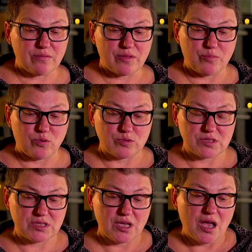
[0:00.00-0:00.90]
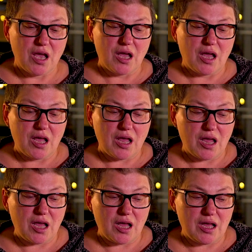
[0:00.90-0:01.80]
of the books.
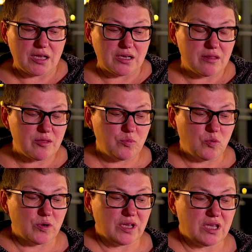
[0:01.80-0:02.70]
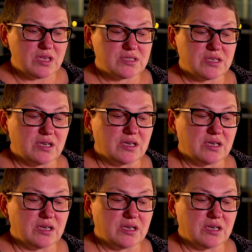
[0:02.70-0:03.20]
Another book is